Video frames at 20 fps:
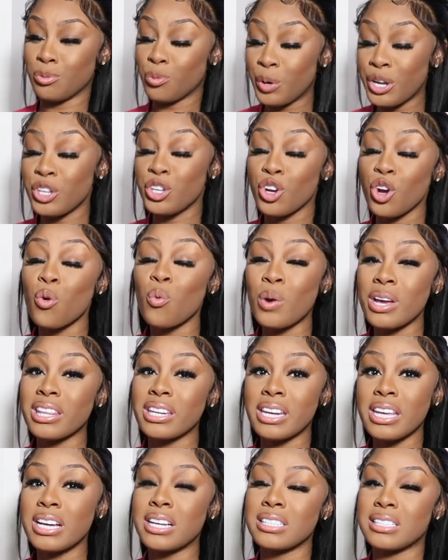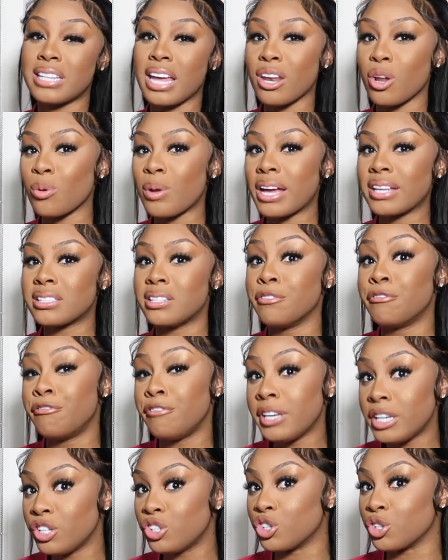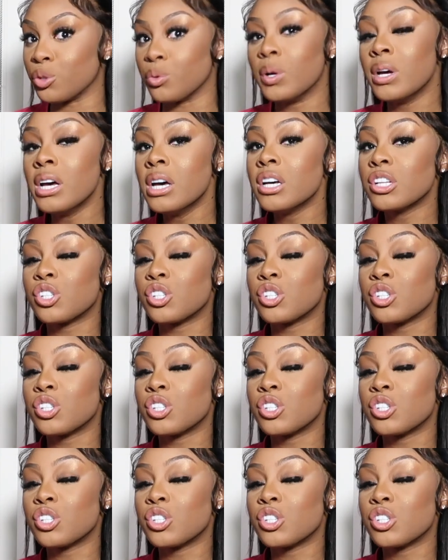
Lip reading: when you're with niggas, they don't like to feed you.